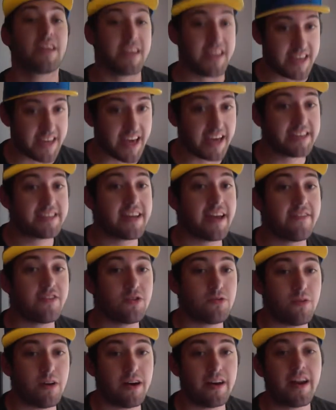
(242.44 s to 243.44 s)
Yes,
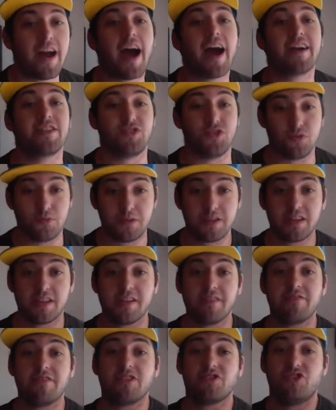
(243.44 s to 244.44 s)
everyone, I do
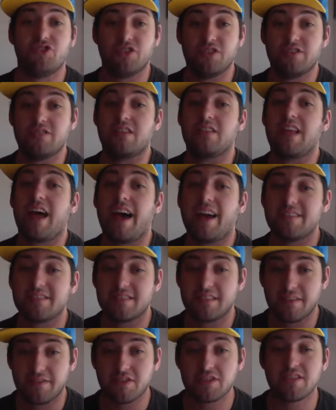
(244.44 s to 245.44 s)
believe that she is the
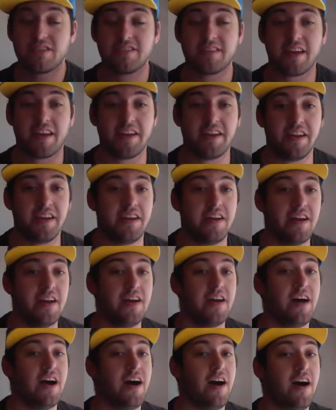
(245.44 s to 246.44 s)
last living descendant
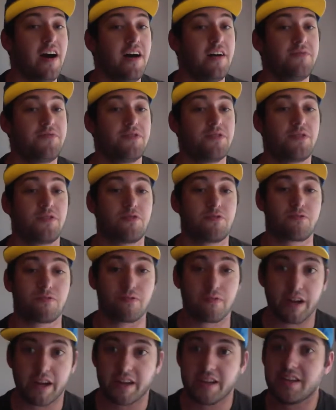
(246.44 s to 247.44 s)
of the
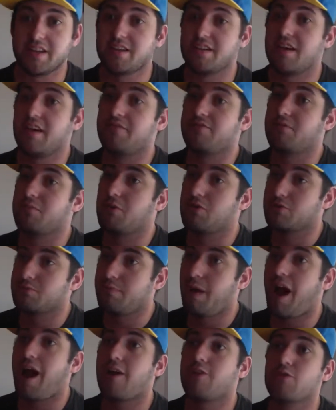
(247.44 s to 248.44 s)
greatest, of the most
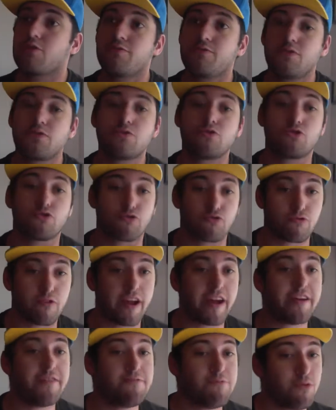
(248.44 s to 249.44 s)
powerful
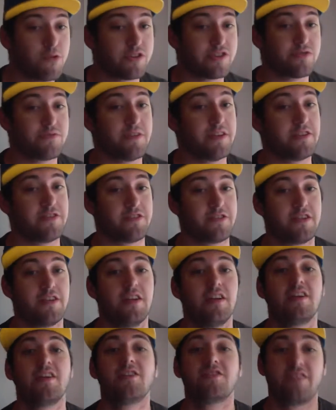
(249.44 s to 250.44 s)
gray Force wielder
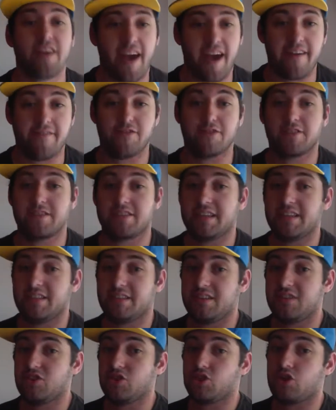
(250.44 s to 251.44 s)
to ever
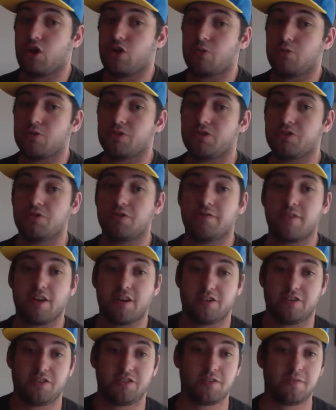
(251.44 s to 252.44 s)
exist in the Star Wars
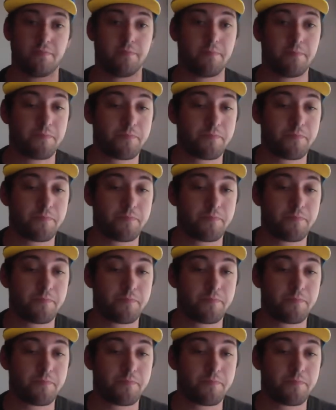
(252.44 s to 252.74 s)
universe.